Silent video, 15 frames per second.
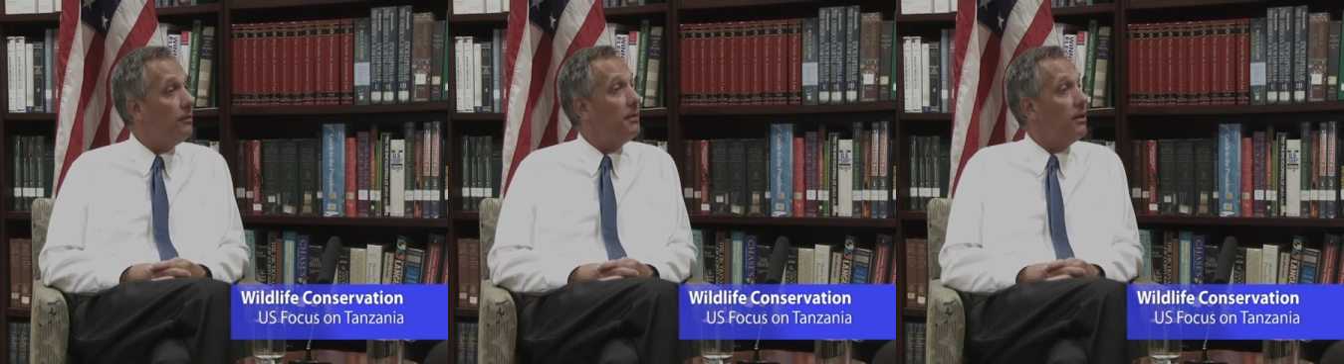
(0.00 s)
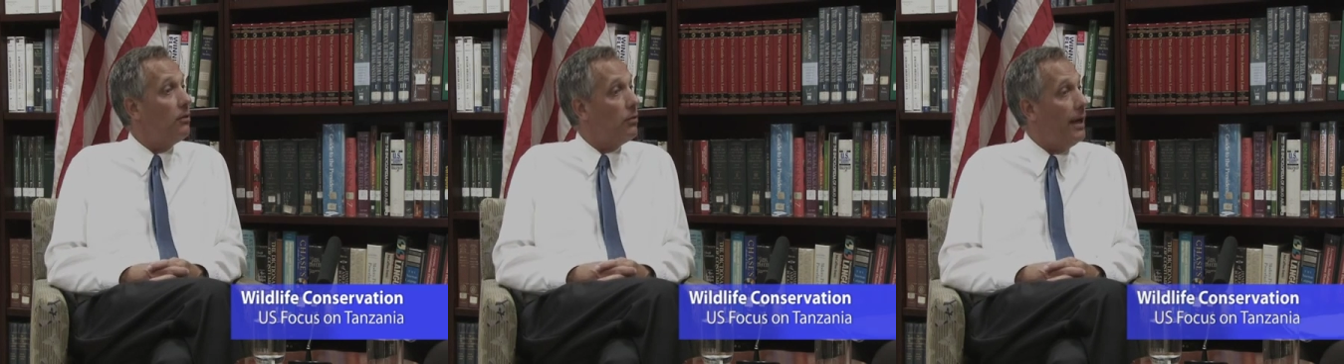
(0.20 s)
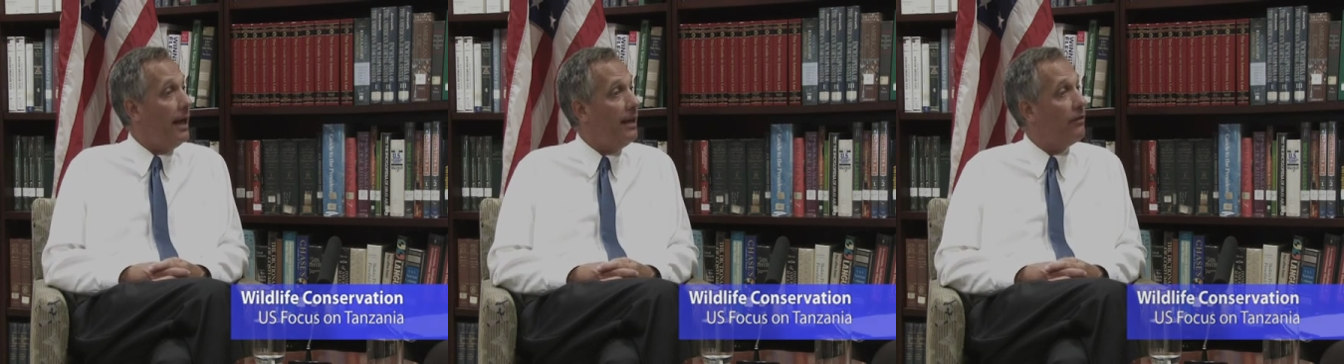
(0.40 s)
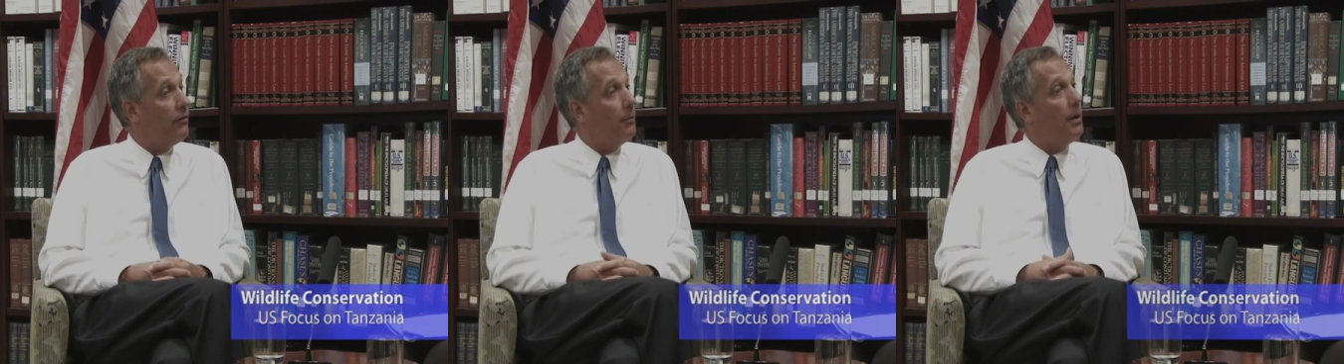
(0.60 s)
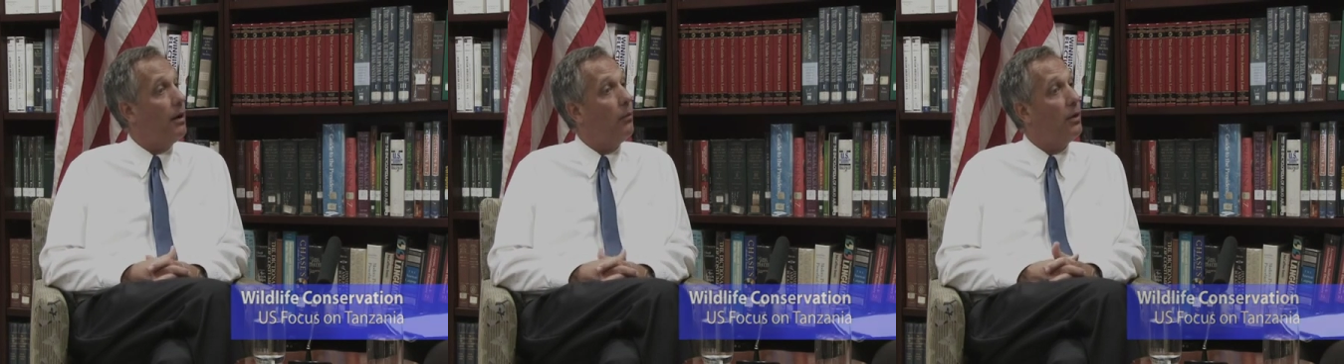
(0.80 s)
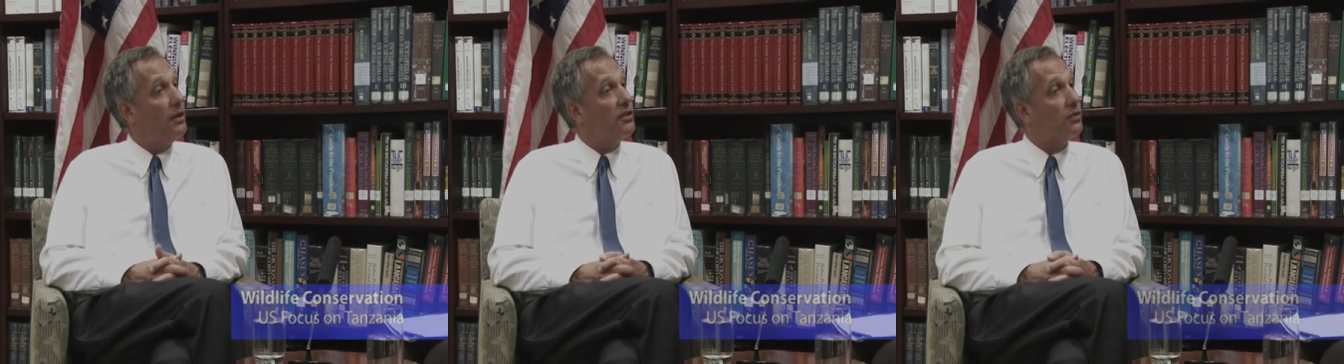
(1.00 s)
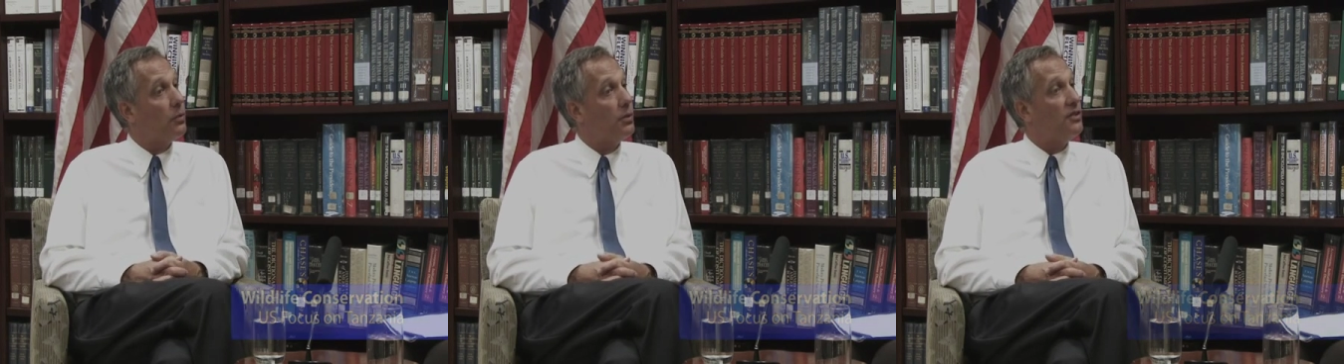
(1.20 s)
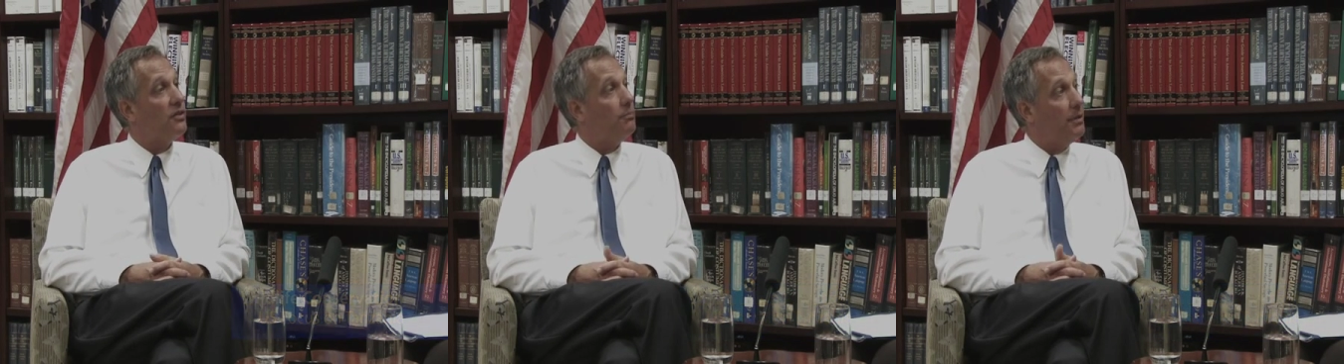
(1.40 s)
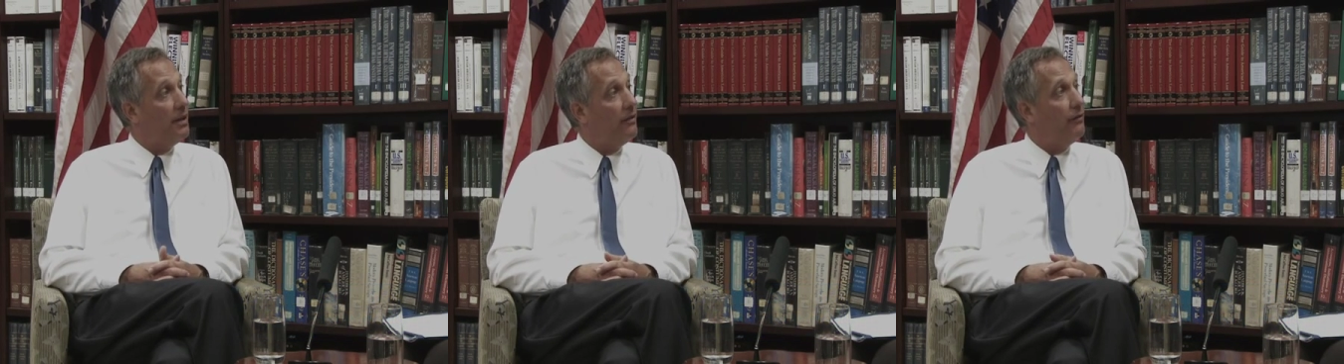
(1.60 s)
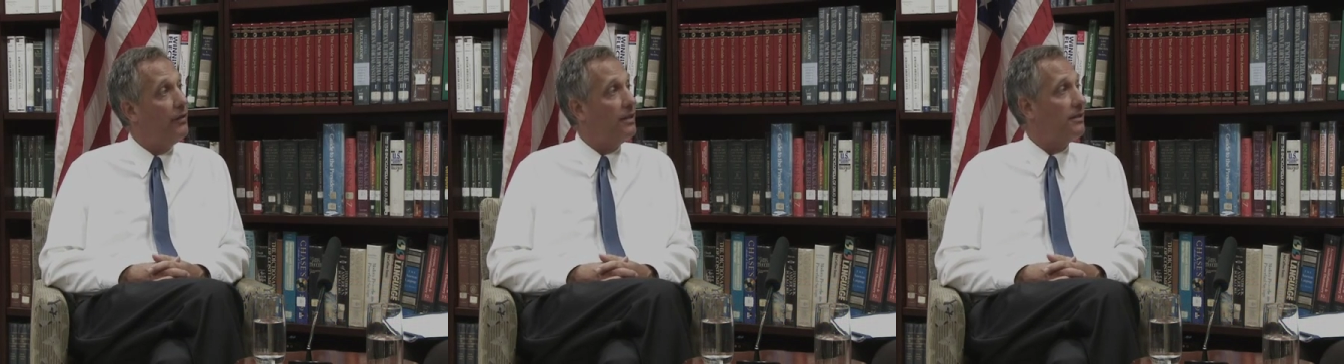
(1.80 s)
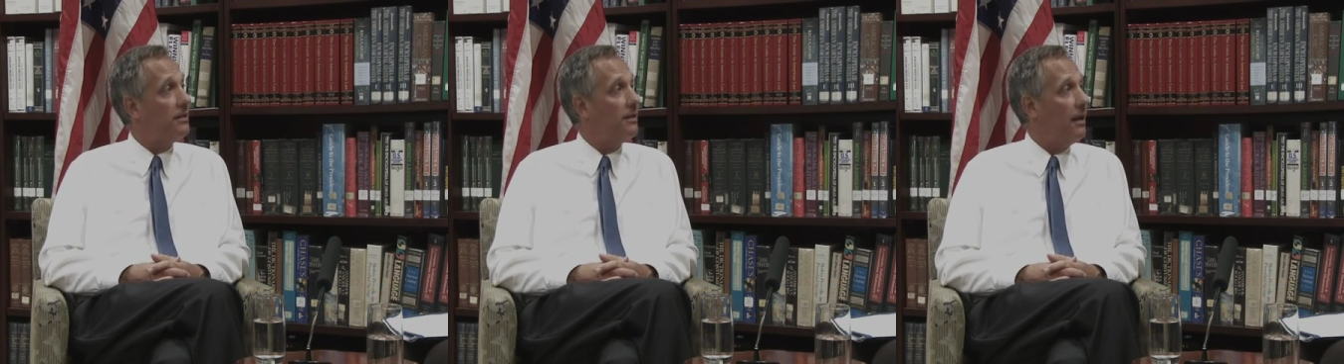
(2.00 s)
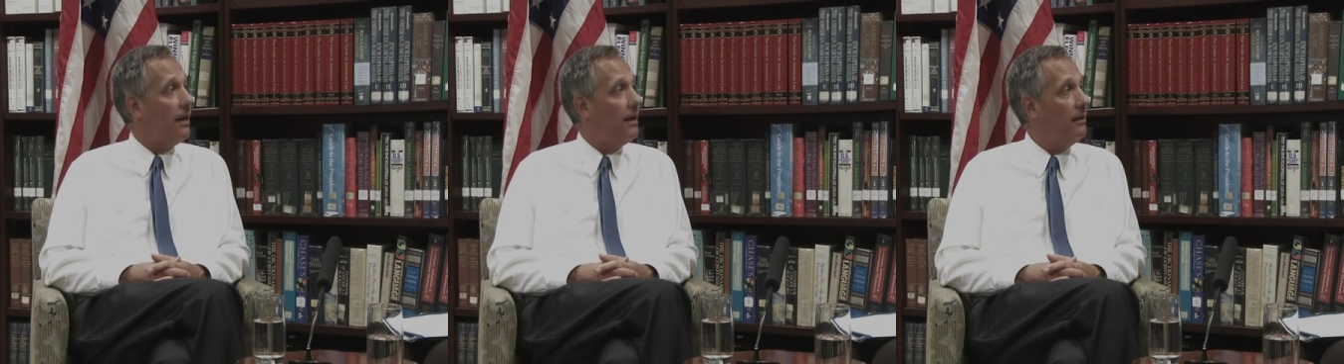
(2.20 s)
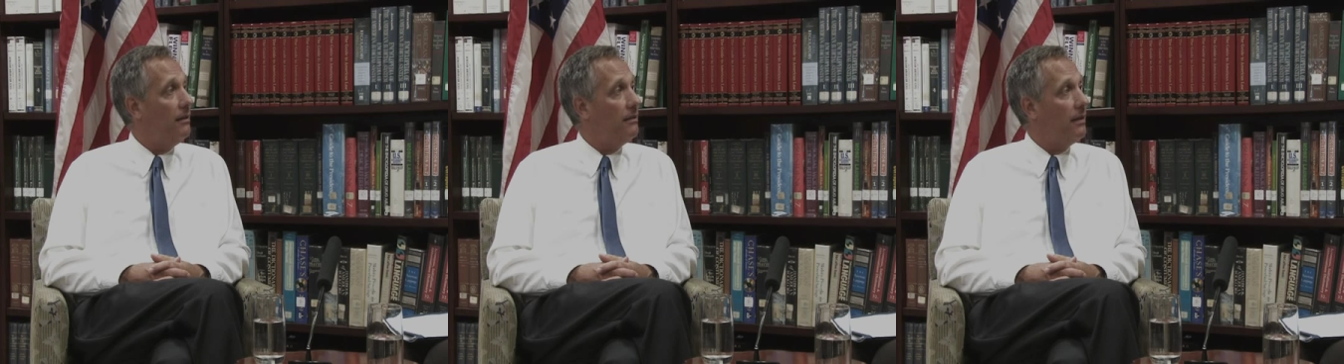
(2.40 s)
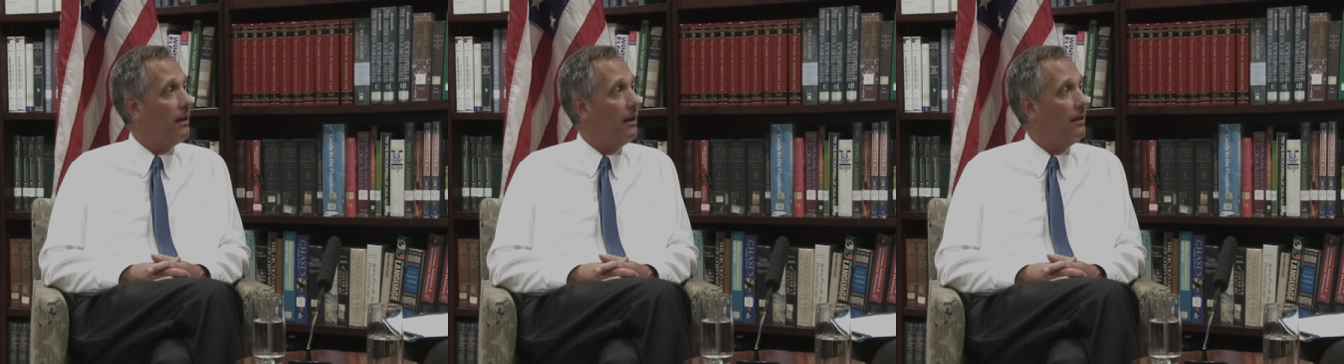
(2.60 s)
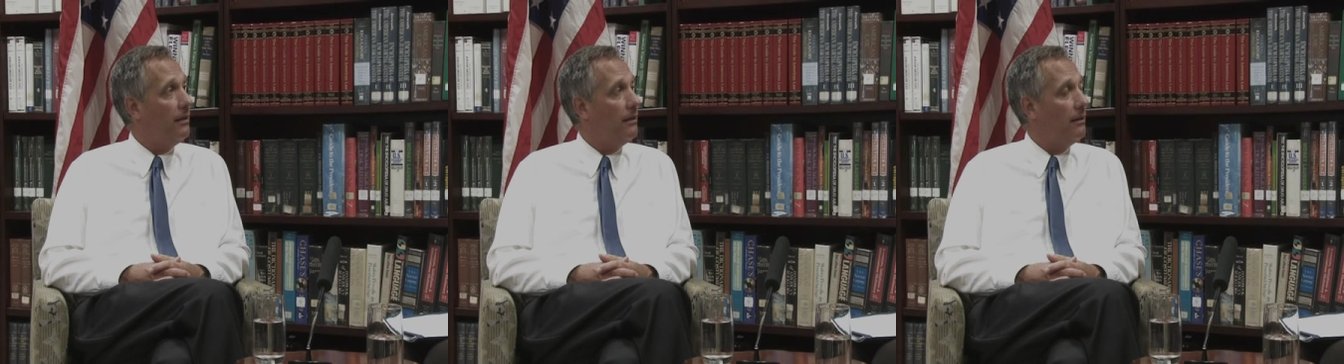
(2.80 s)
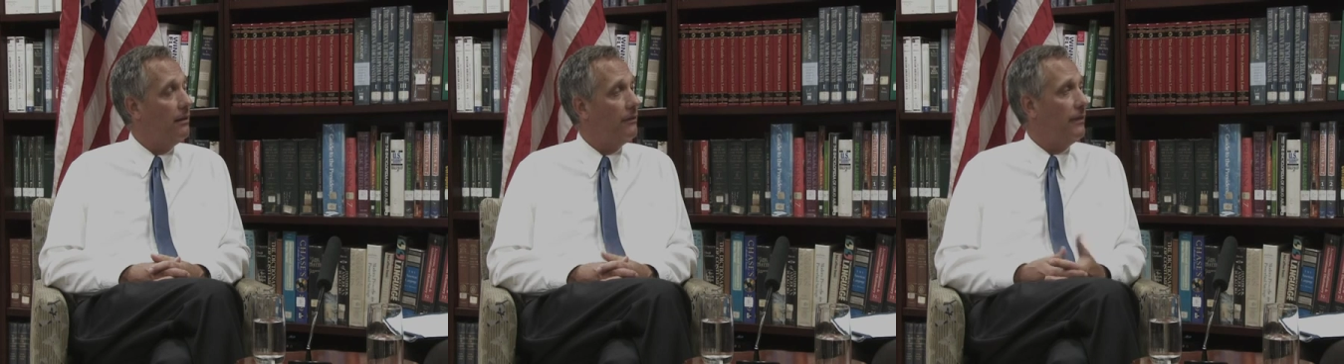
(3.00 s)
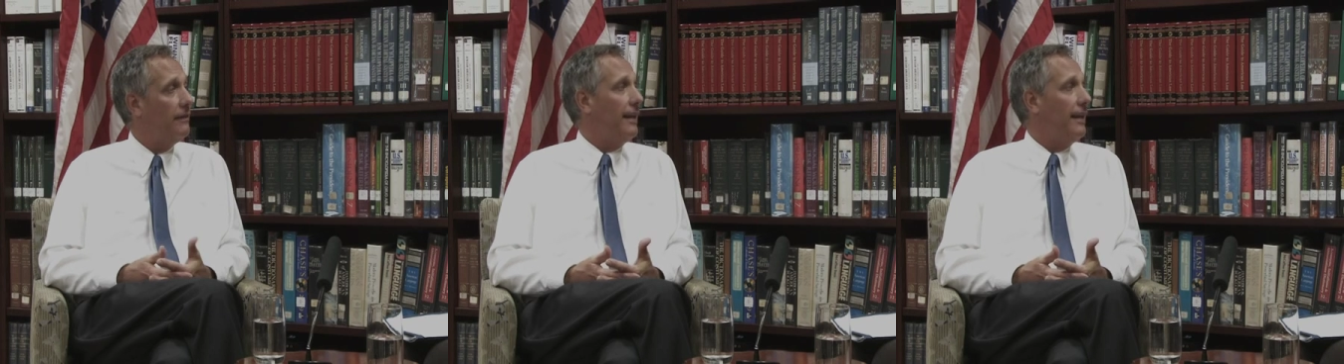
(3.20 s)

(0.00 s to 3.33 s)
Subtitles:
to be creative about what sorts of benefits that